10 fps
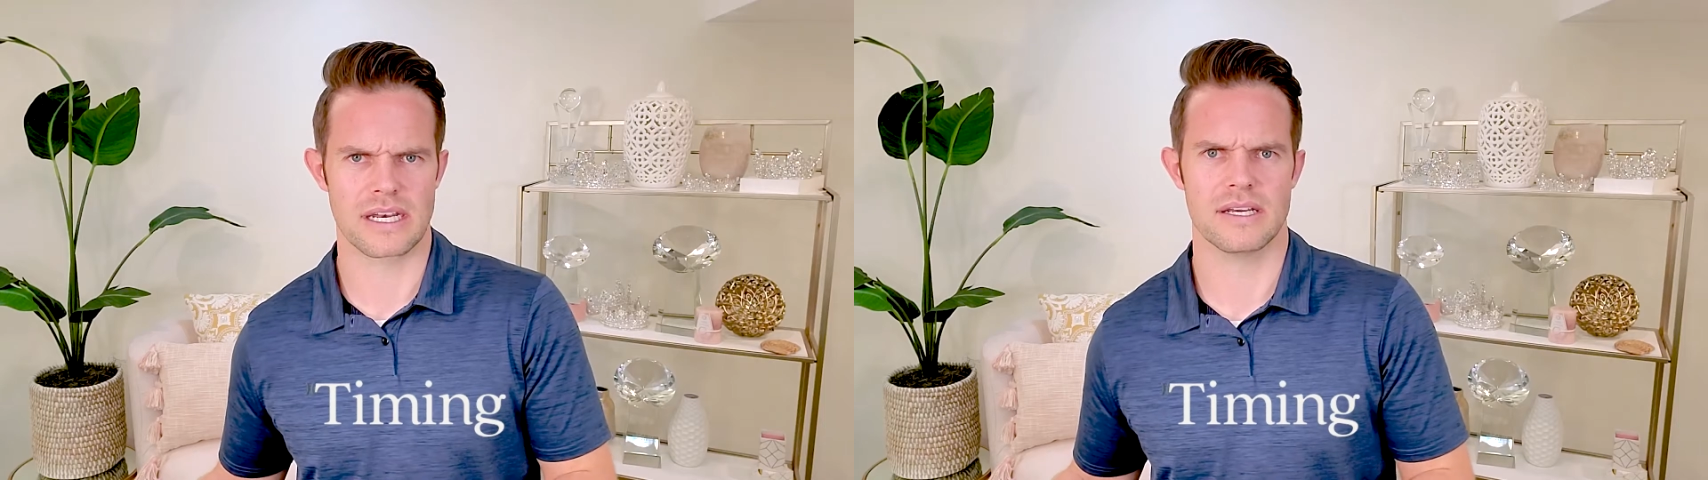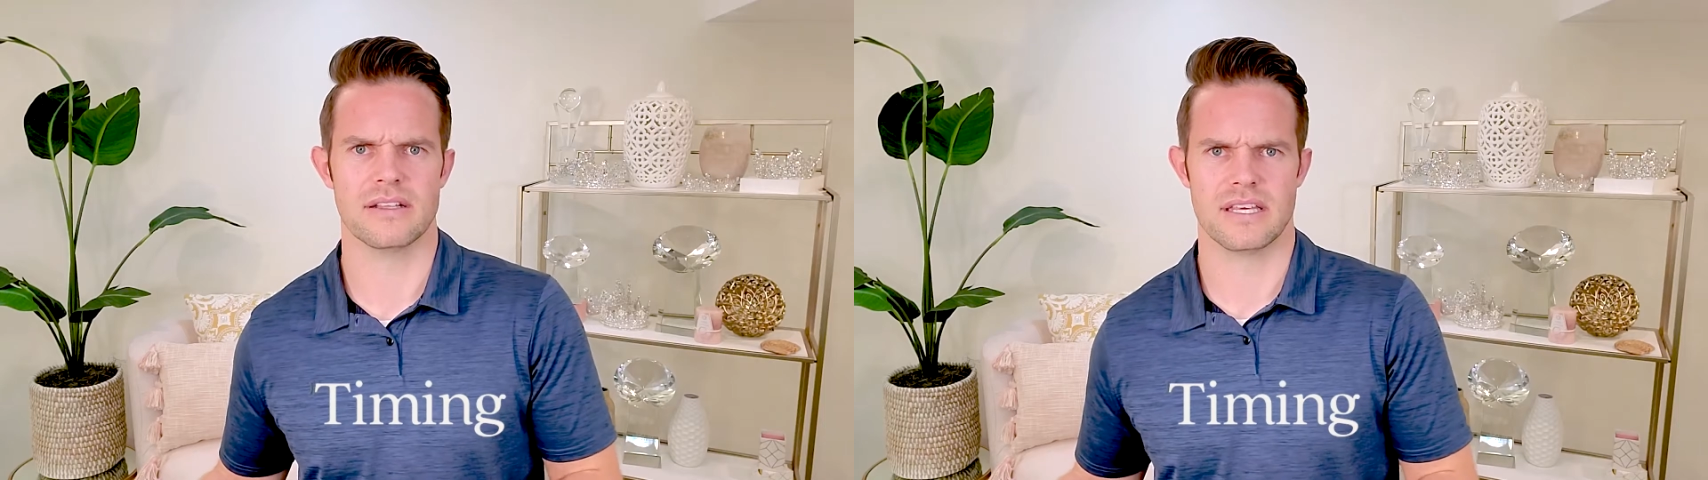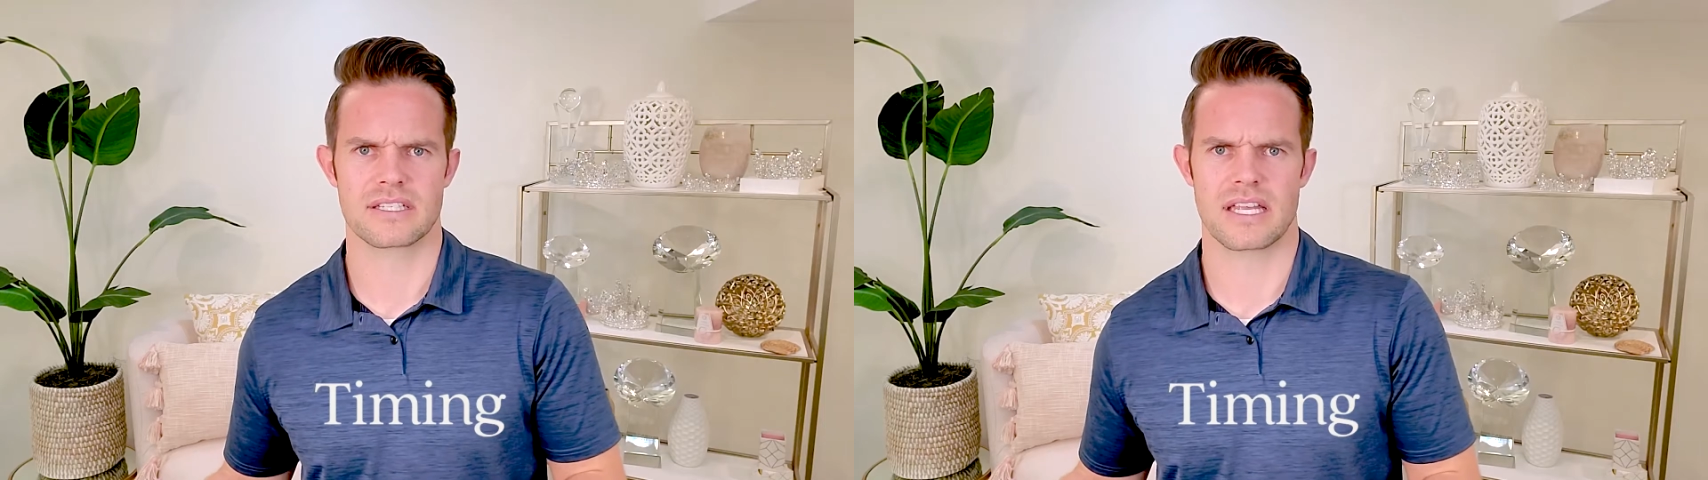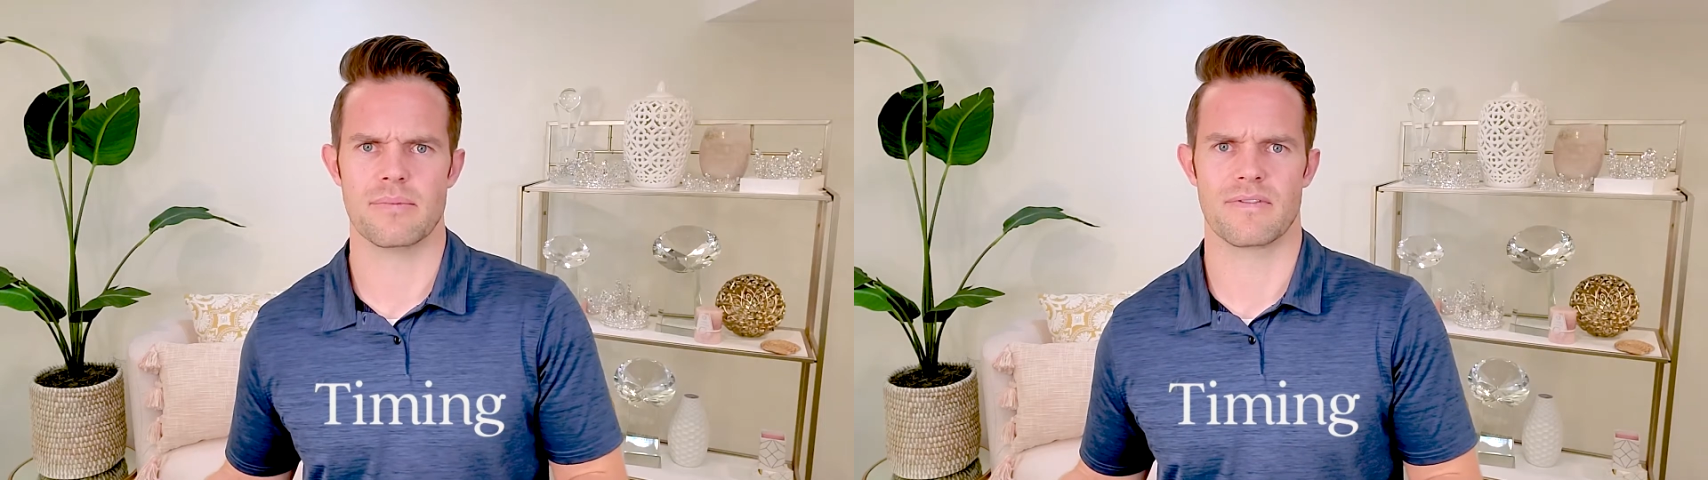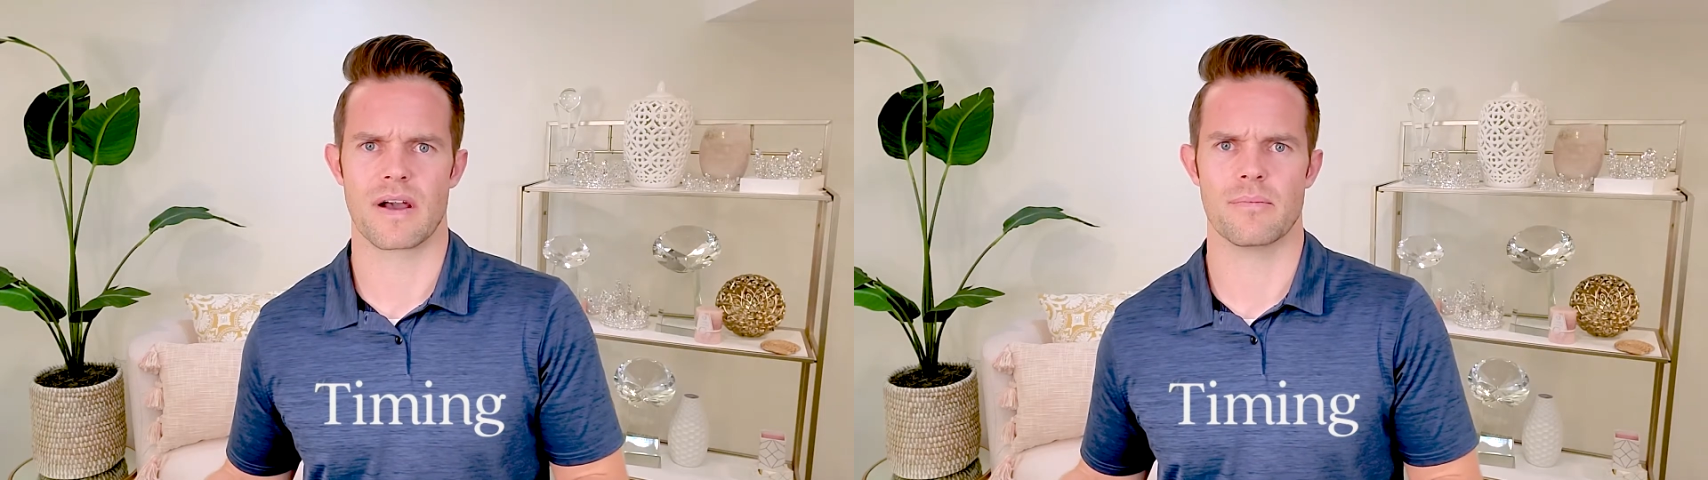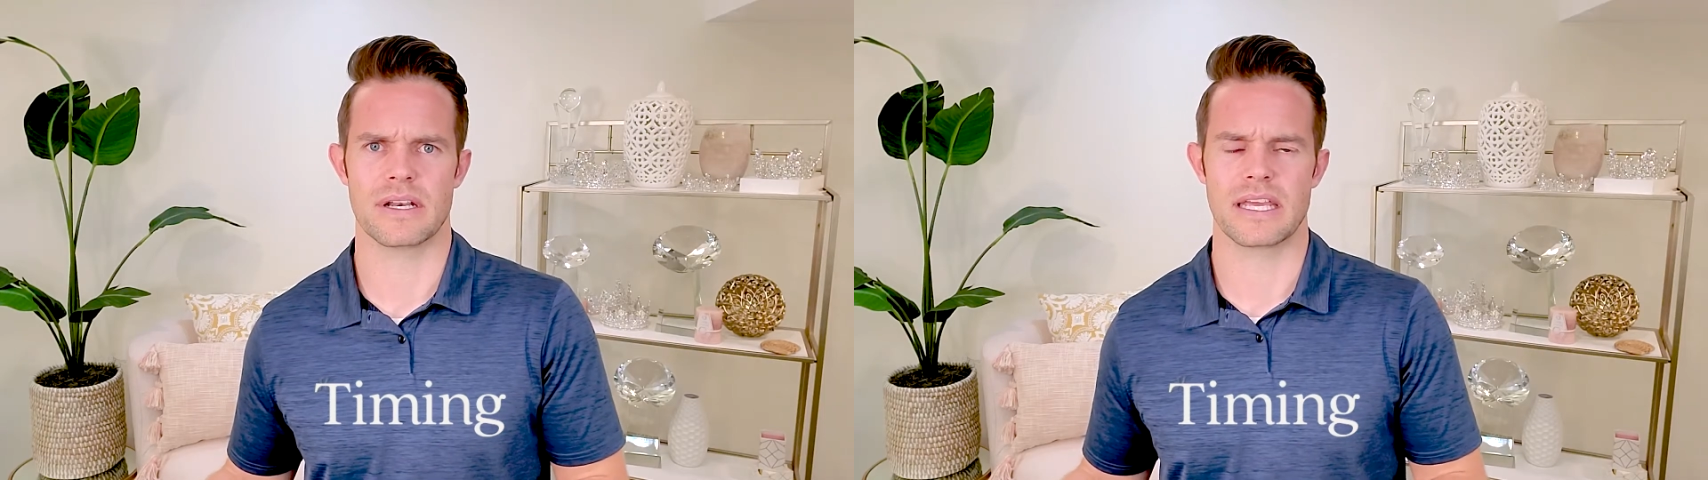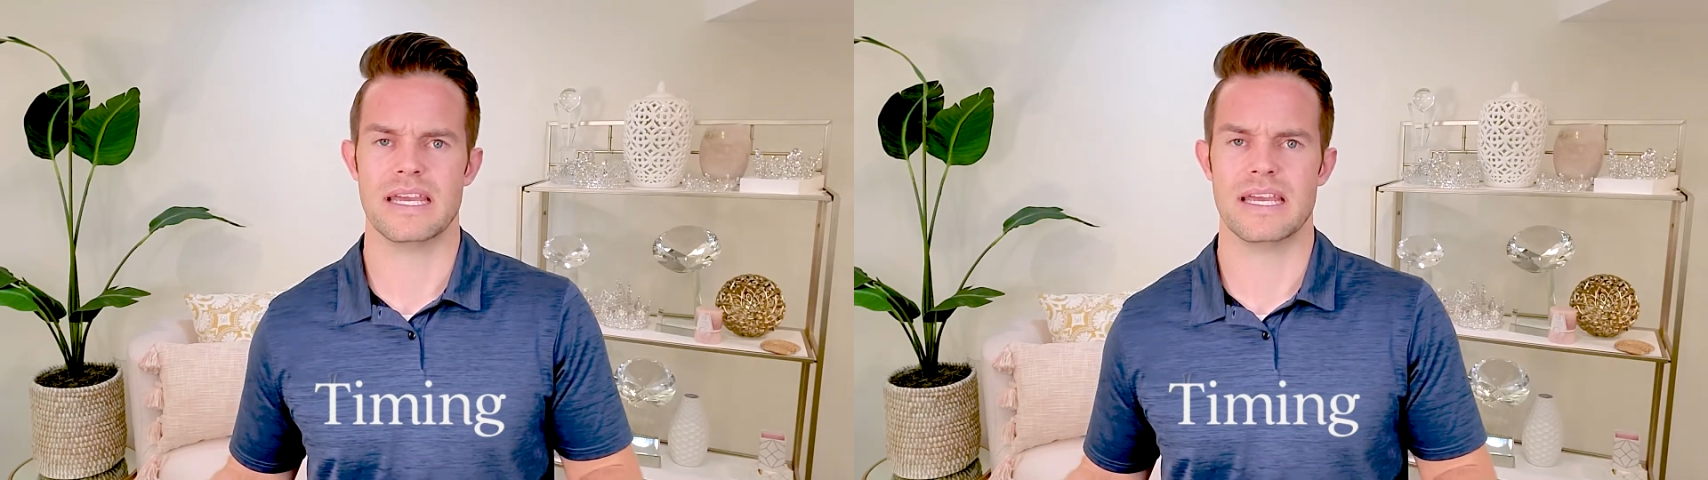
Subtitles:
this type of company?